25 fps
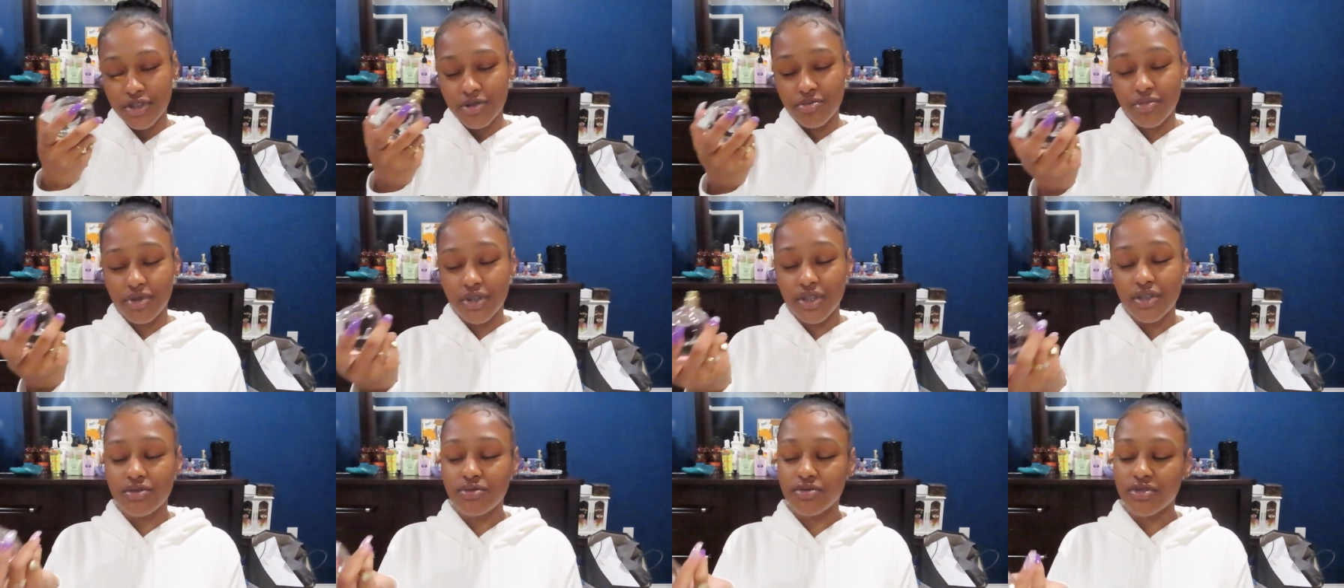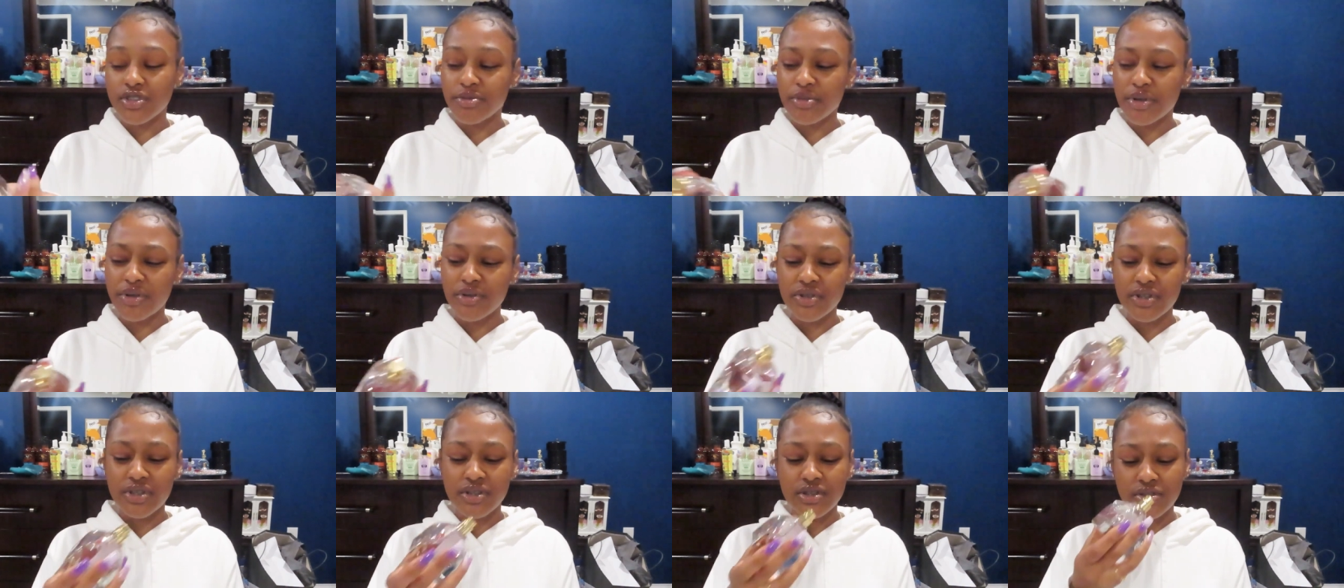But this one
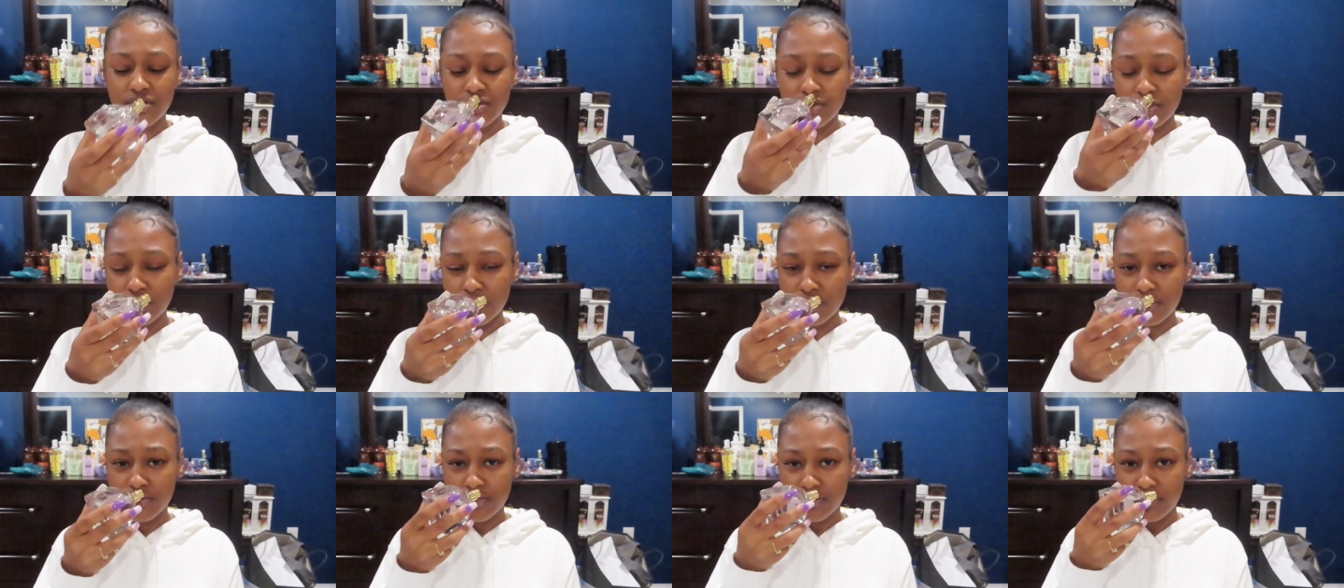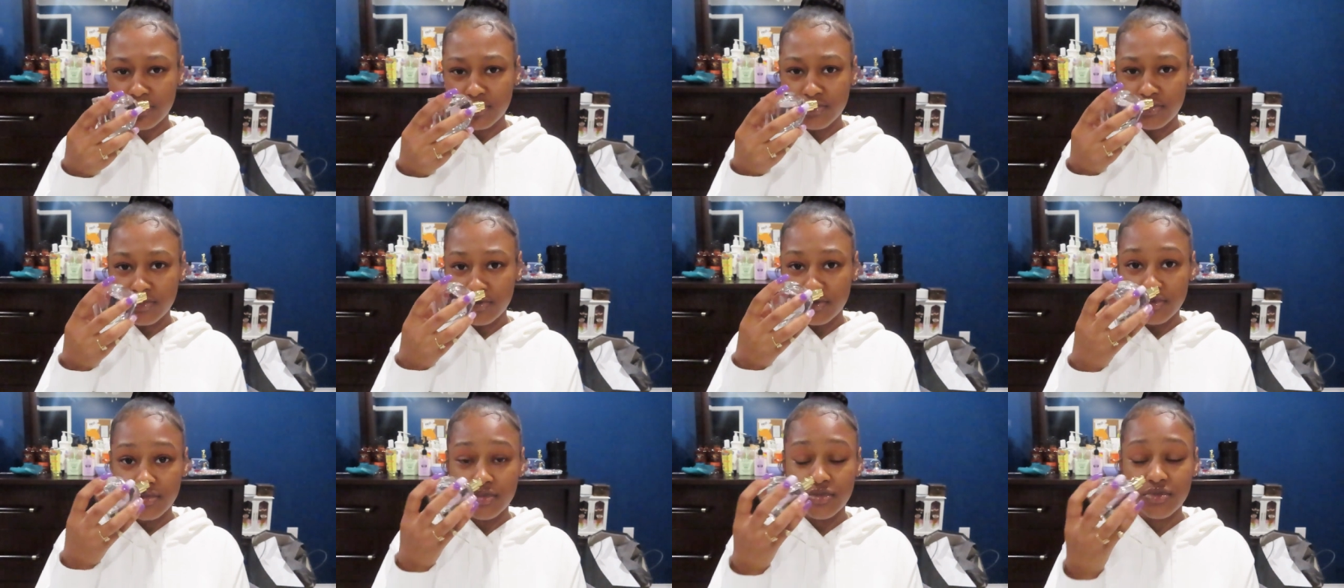smell good, too.
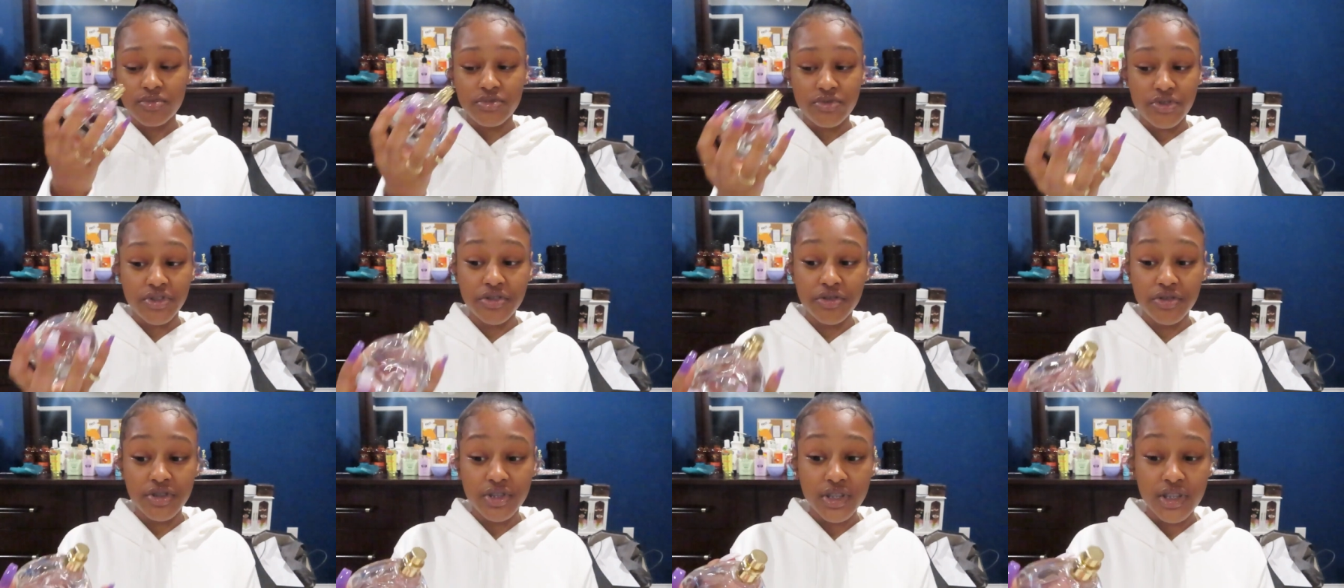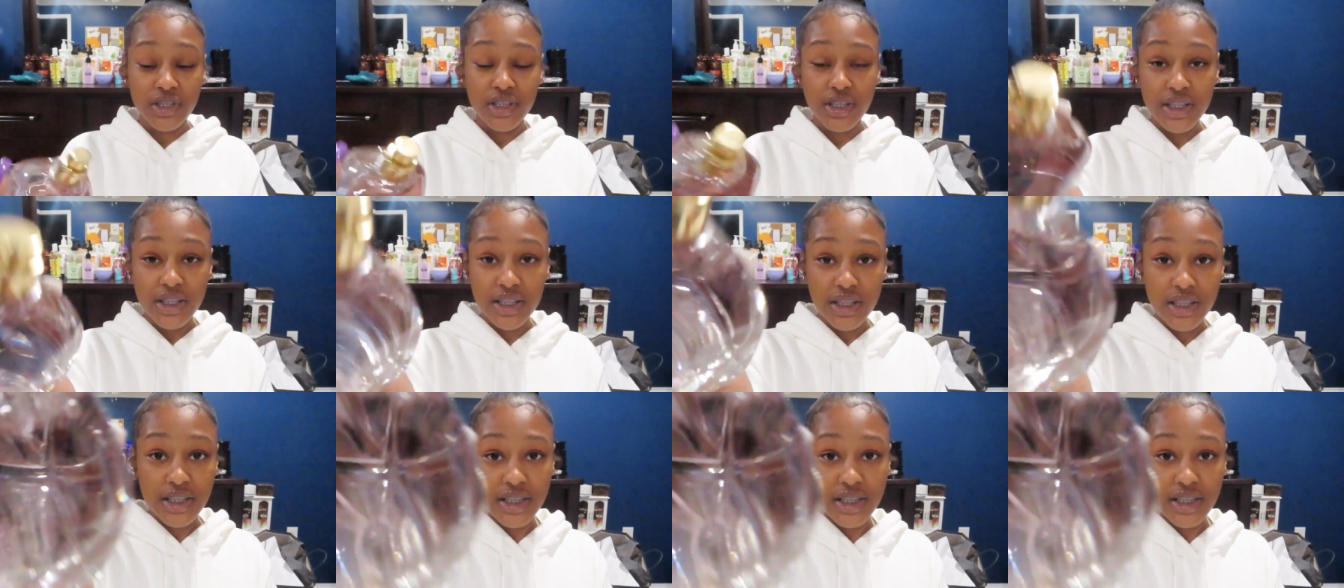Real good.